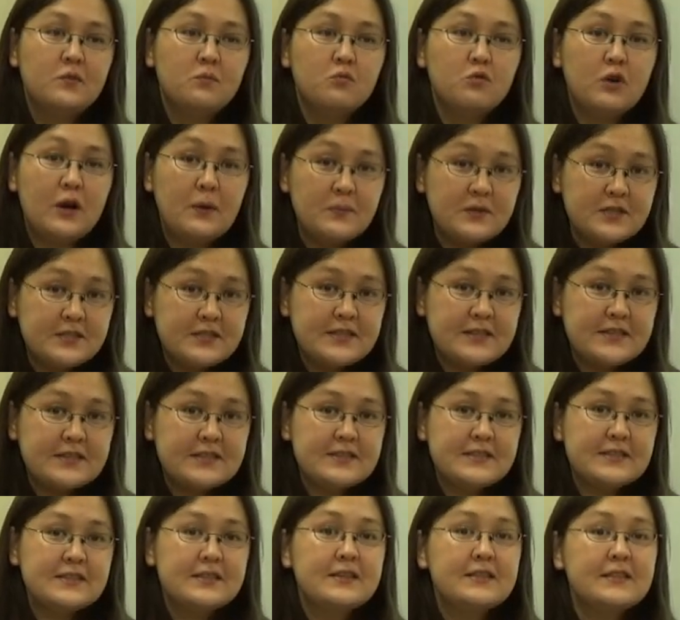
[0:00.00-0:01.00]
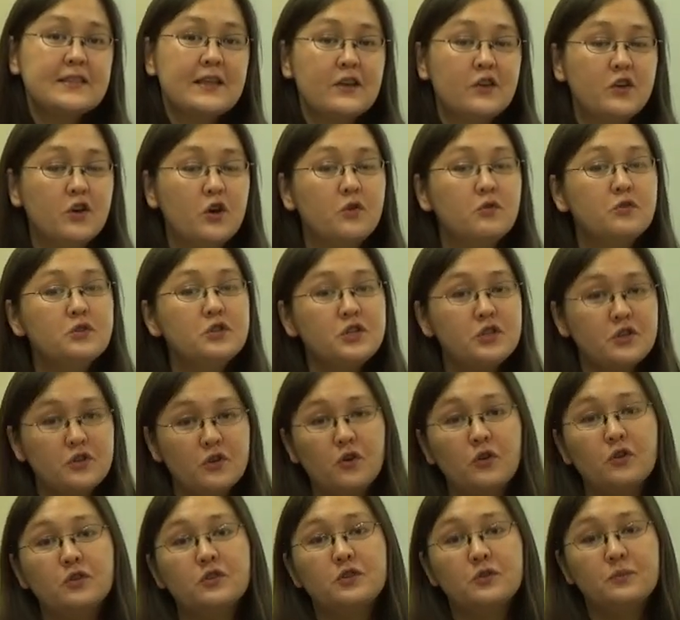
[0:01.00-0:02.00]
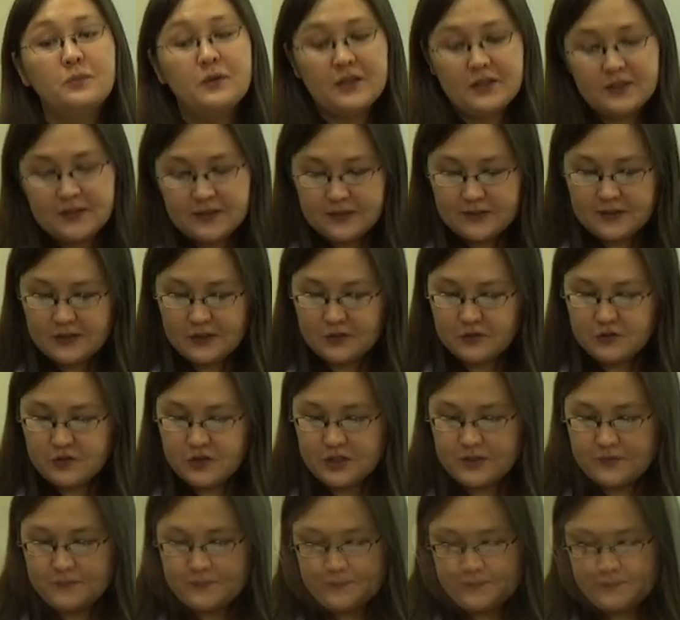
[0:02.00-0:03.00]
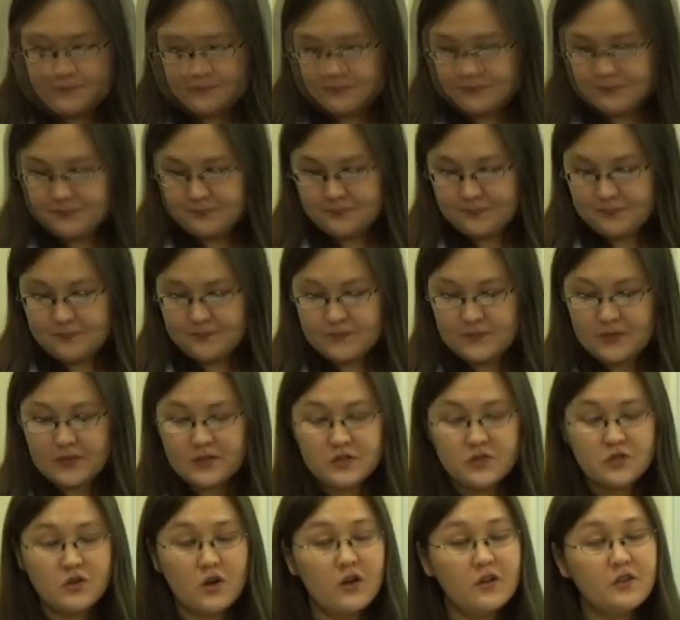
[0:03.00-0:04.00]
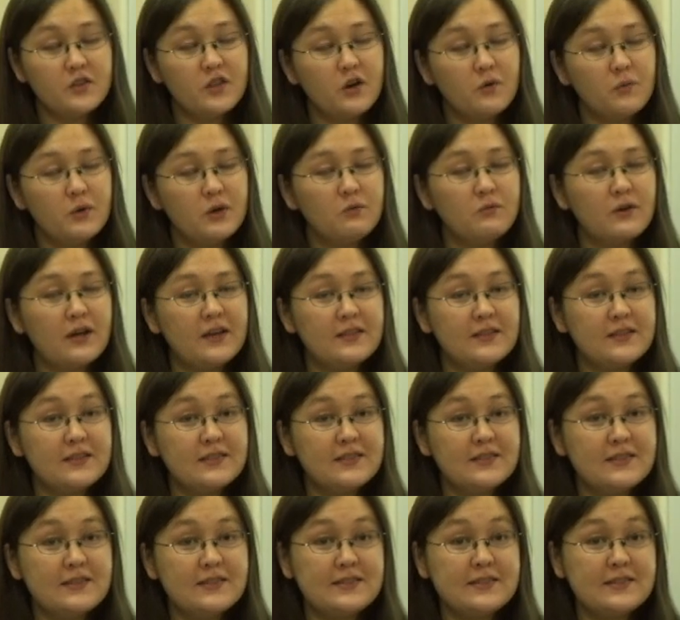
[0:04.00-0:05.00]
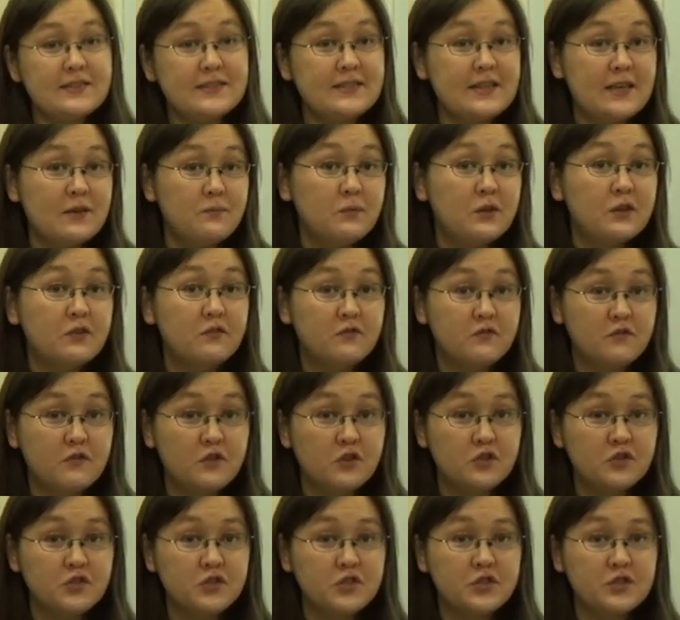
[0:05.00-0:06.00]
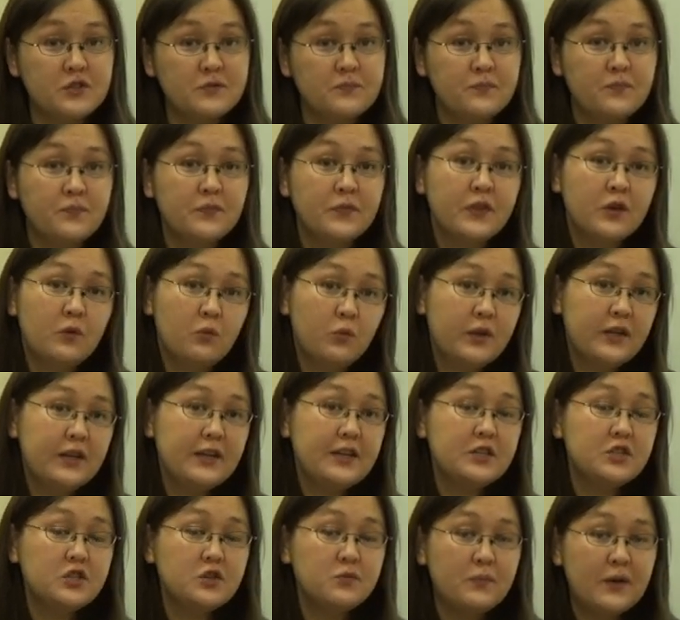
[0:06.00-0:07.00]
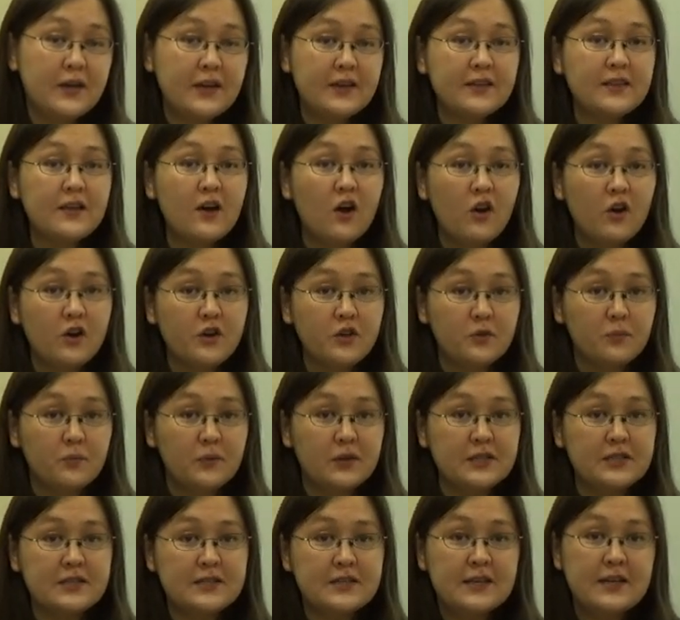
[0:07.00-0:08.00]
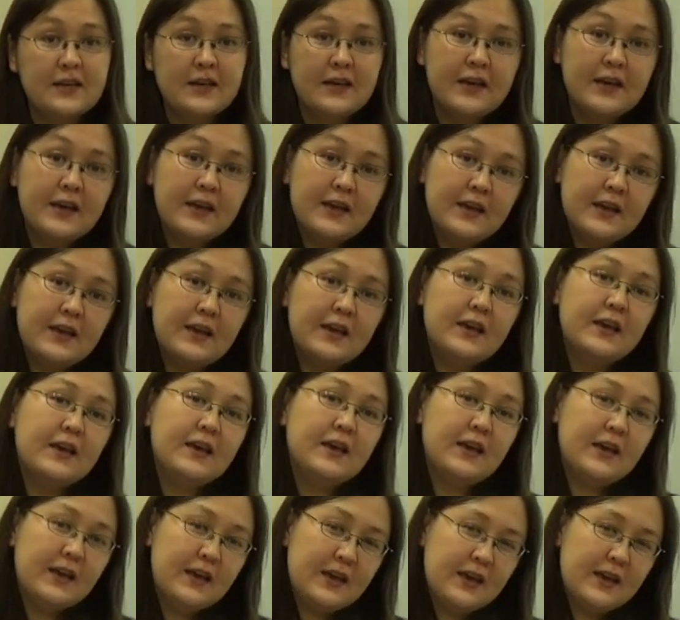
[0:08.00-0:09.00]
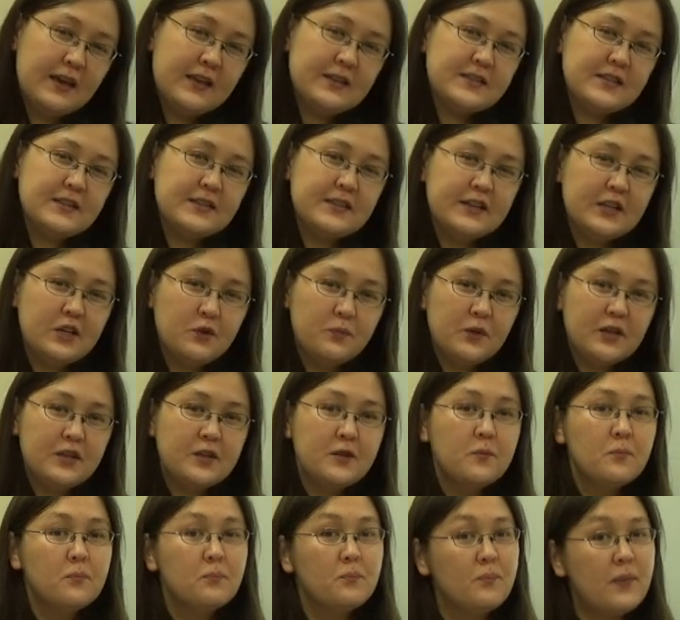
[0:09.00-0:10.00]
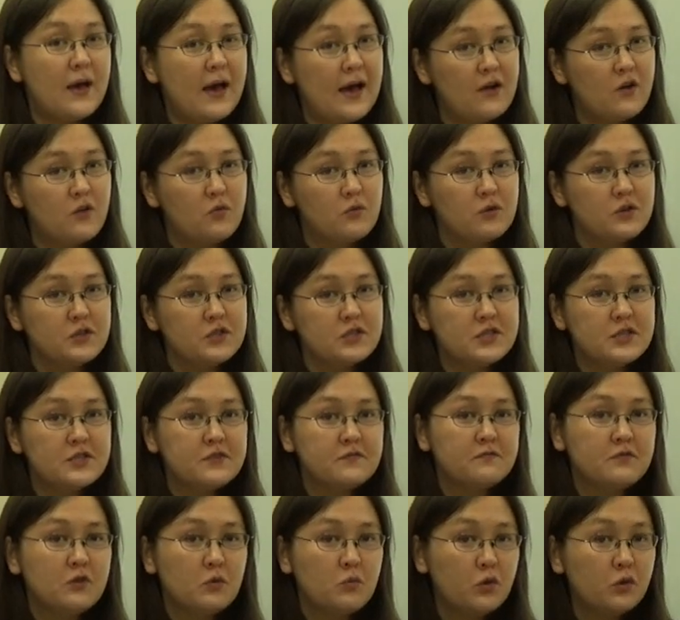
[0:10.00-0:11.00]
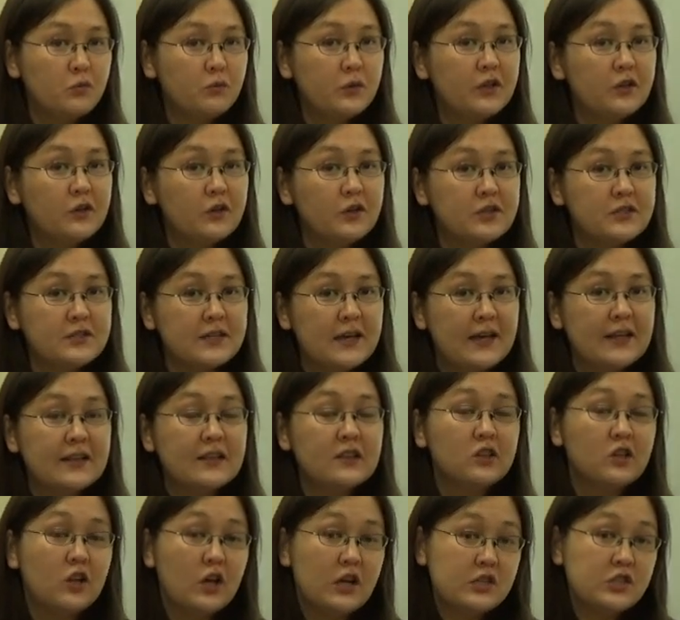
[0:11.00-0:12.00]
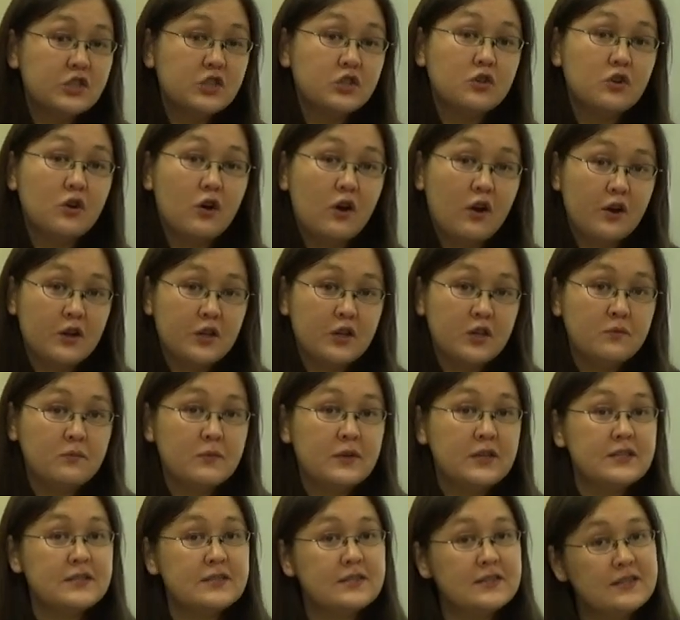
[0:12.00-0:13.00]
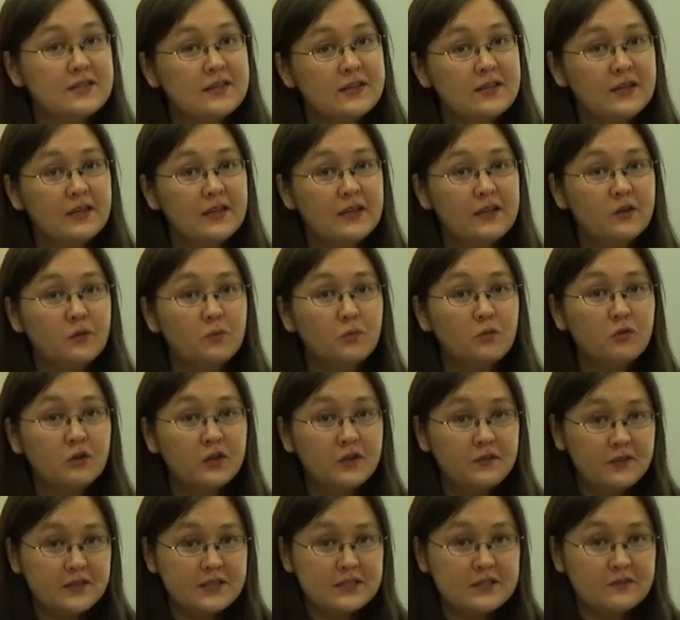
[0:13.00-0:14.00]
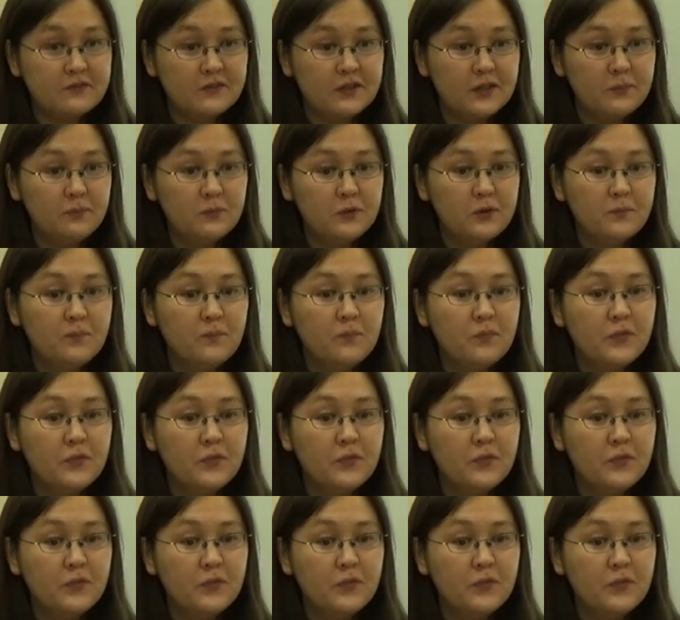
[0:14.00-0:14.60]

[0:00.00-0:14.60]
premises that go to your ultimate conclusion. So although we write the thesis statement first, we need to make the argument. It's a little bit backwards from when we looked at logical arguments in a previous flip,